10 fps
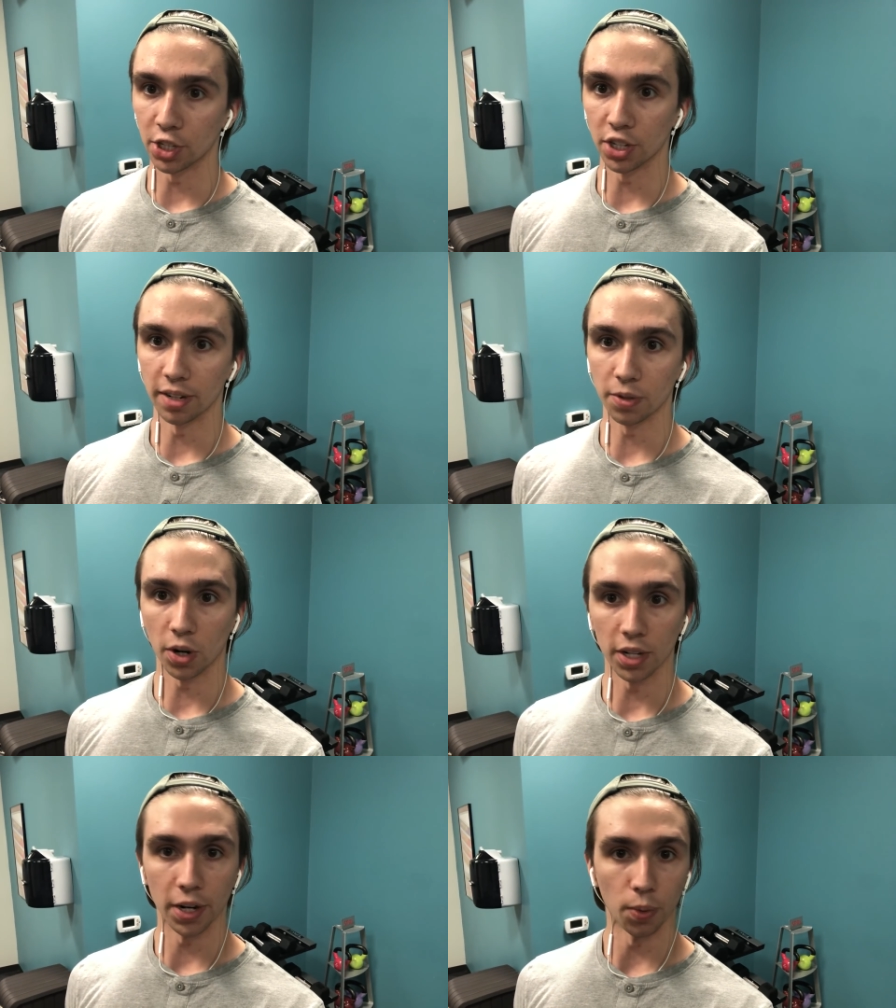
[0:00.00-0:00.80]
I shouldn't have
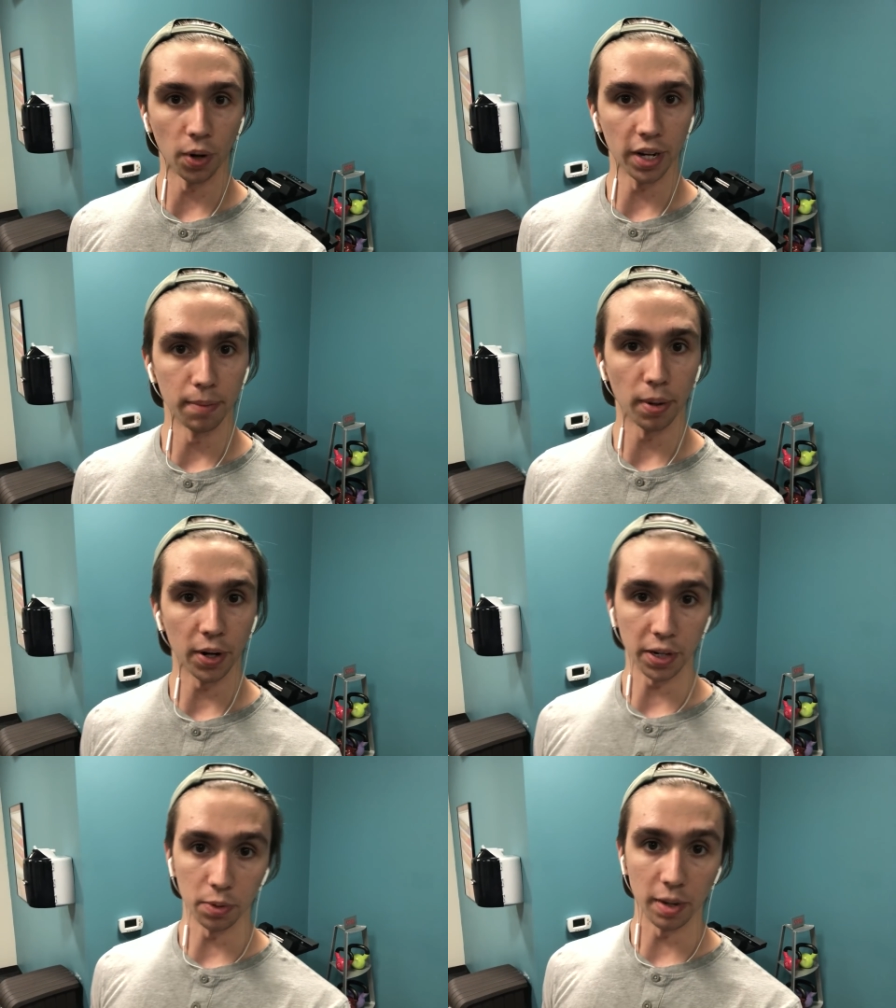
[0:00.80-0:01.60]
called out of work and
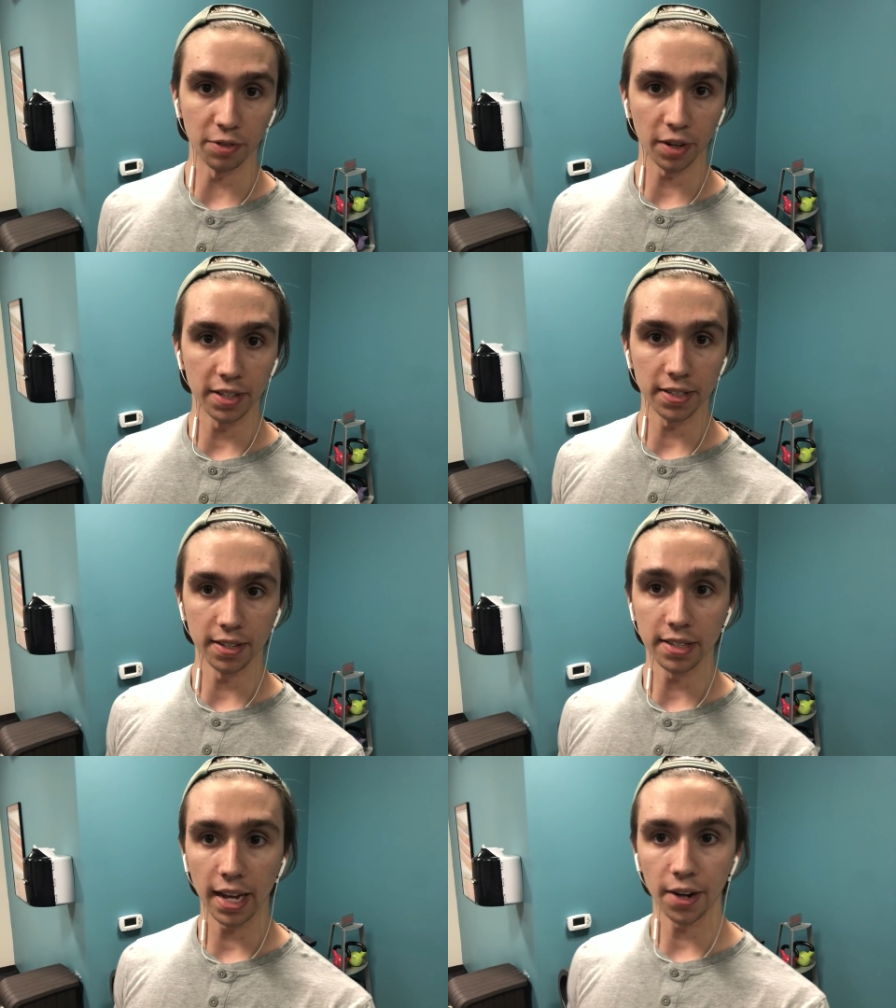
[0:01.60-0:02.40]
partied with my friends
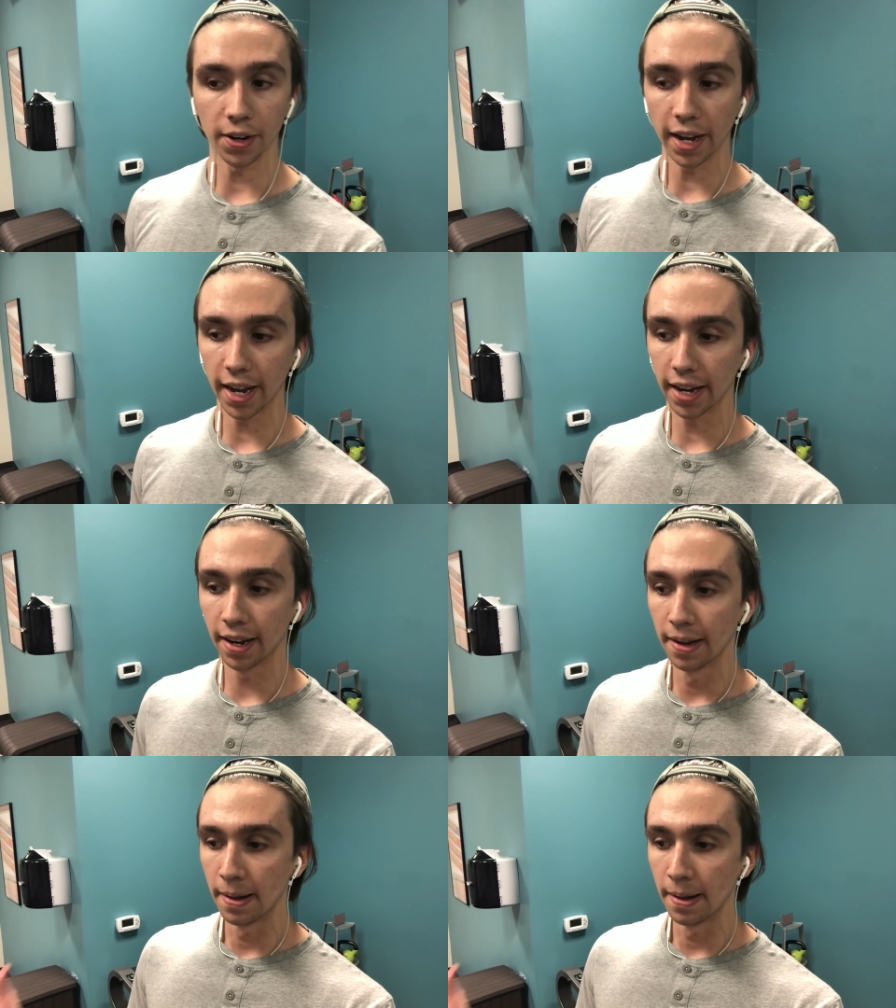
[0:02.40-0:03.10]
on Saturday.